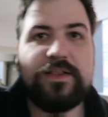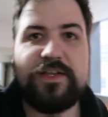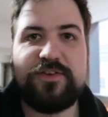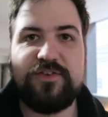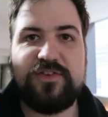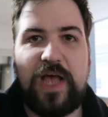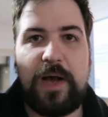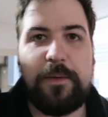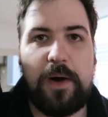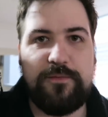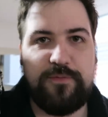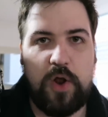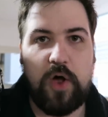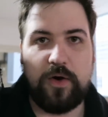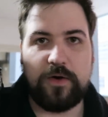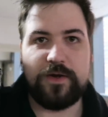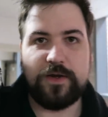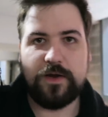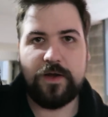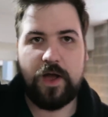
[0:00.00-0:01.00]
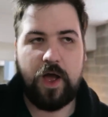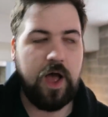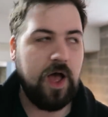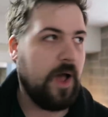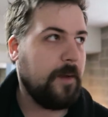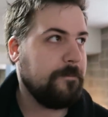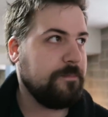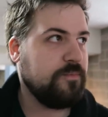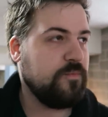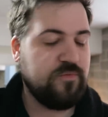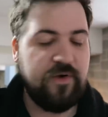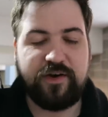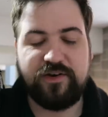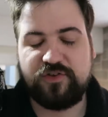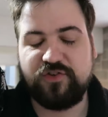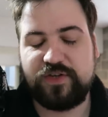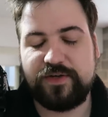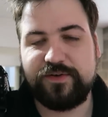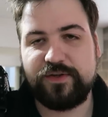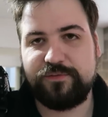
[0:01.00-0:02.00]
no. This is how I vlog. Um, very
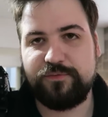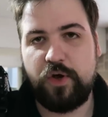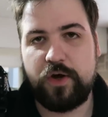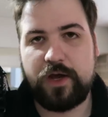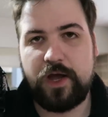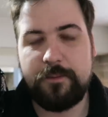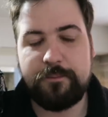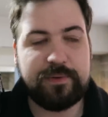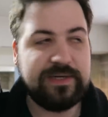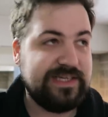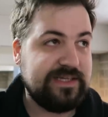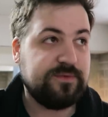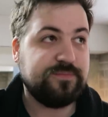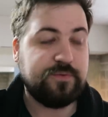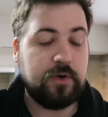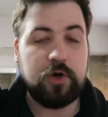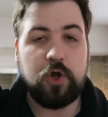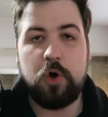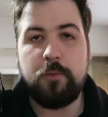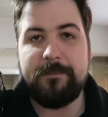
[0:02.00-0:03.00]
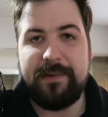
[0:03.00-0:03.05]
serious vlogger. Please follow